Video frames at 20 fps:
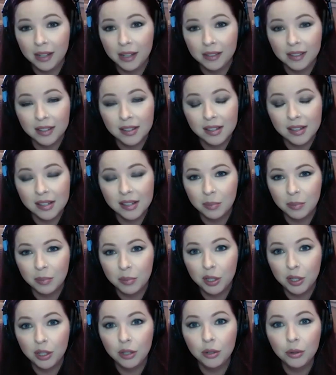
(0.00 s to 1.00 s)
this is the
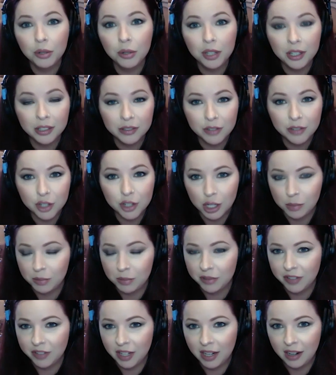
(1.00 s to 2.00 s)
beauty of
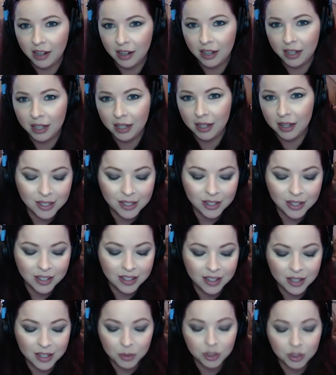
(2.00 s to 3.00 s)
Shopify,
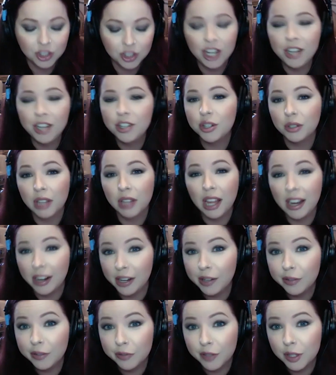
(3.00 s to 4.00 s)
and this will change your
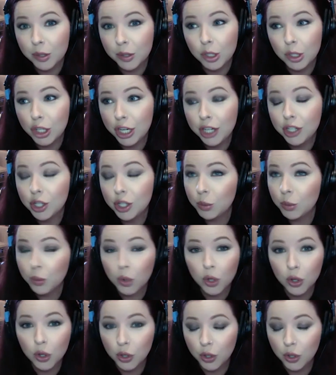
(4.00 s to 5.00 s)
life. This will change your
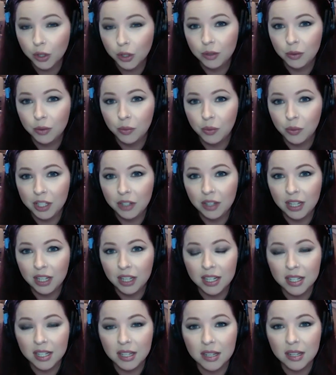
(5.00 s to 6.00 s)
world when you get
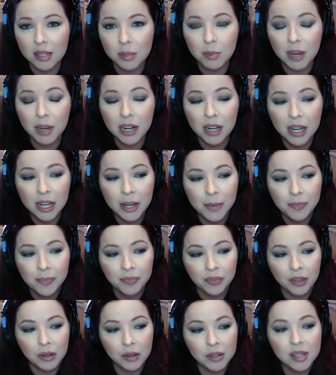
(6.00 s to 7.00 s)
into this, but
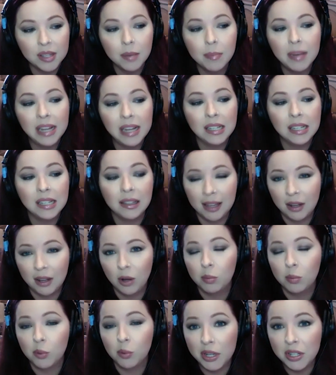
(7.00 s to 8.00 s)
there's this amazing thing
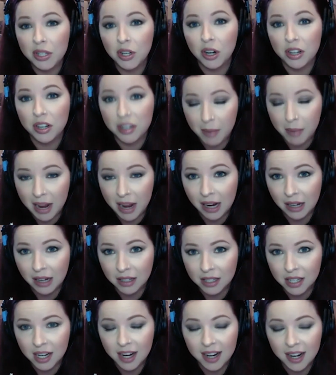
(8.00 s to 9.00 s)
called print on
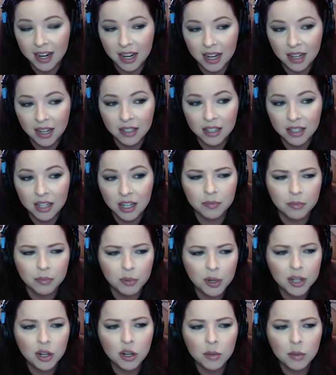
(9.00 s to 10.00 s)
demand, and
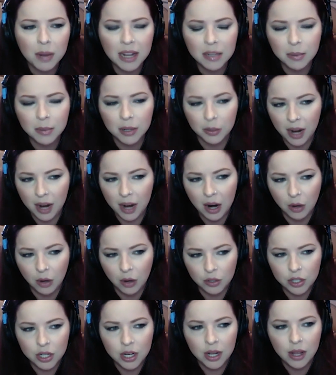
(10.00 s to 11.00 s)
print on demand's been
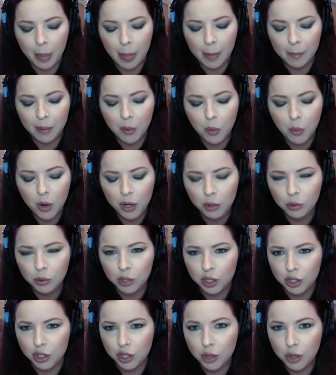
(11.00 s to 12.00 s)
around, but what you
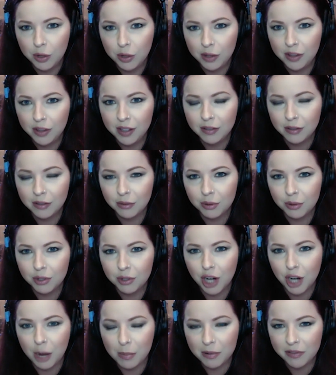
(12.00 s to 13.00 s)
can do with it through
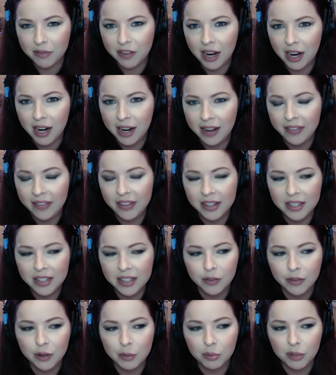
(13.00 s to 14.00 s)
Shopify and the
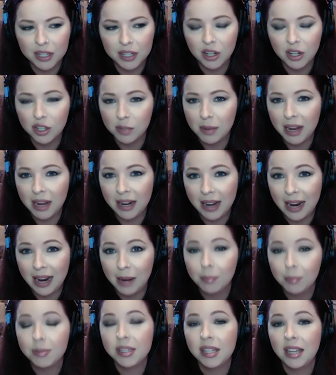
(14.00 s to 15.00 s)
different print on demand
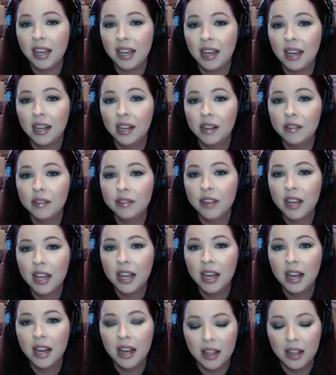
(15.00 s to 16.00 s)
apps they have
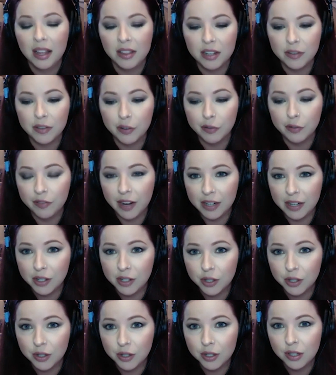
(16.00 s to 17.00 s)
and the different
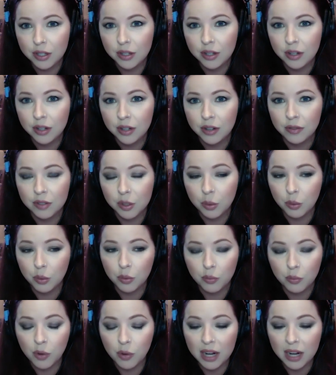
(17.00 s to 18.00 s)
vendors. So
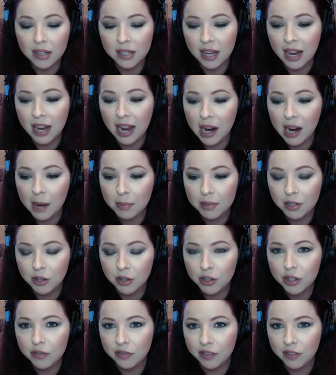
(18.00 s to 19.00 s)
when I say apps, they're
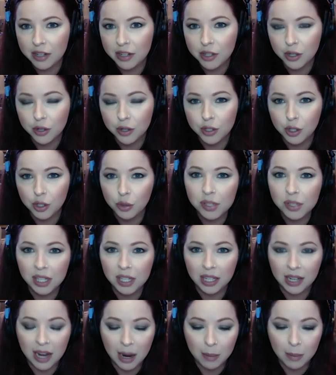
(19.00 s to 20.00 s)
just vendors
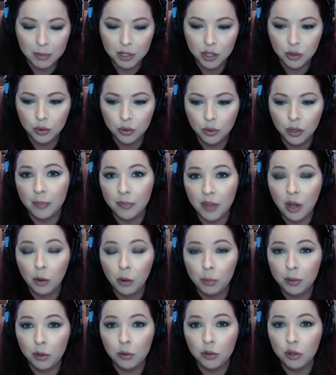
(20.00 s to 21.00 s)
using an app to
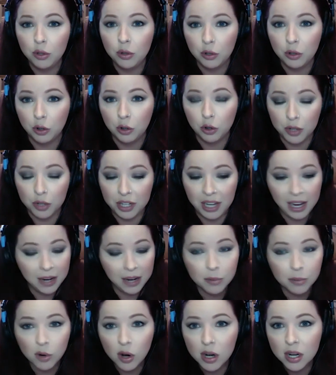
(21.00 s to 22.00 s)
help you. You can
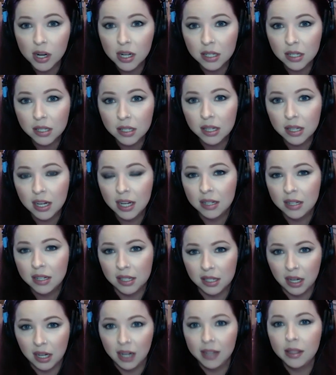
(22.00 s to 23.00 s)
create products,
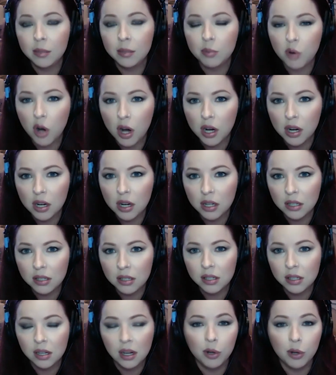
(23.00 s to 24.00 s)
design the
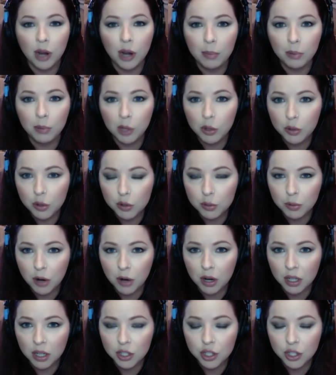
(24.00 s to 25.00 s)
products, upload those
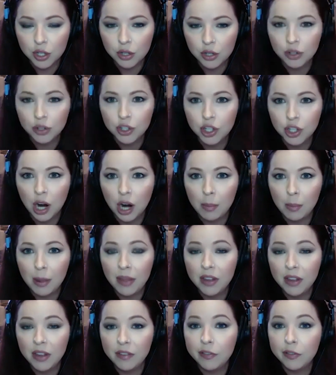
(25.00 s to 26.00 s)
products to your shop,
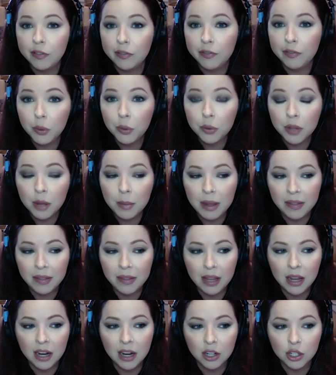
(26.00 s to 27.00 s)
and then fulfill them. And
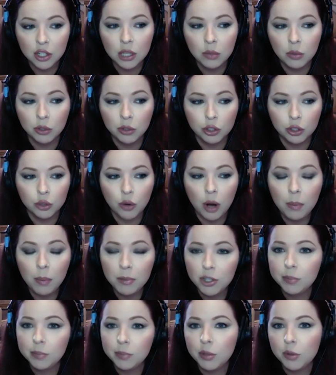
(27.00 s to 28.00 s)
they actually will drop
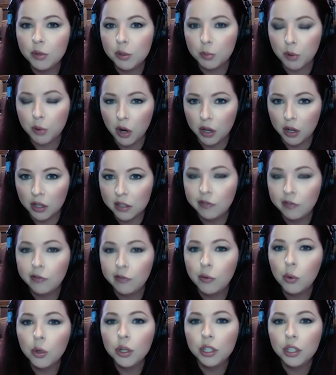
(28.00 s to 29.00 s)
ship those products
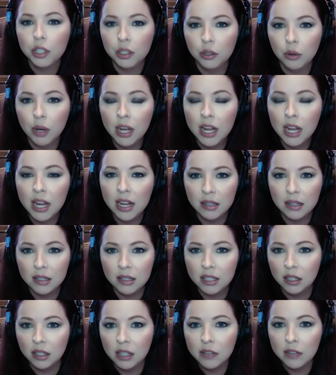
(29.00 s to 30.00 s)
for you and
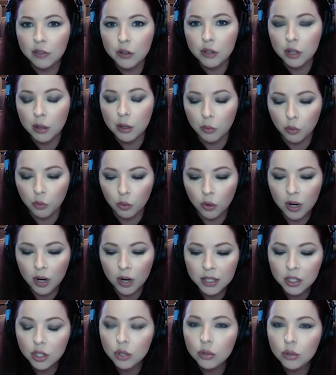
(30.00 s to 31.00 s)
deliver them
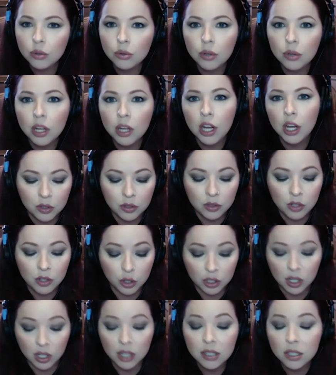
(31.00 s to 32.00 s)
right to your
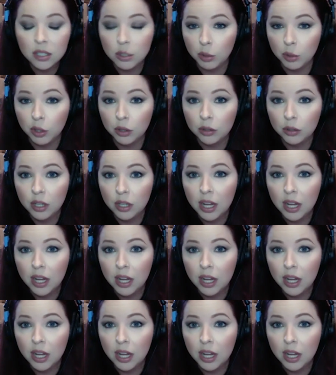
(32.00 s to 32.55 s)
customer.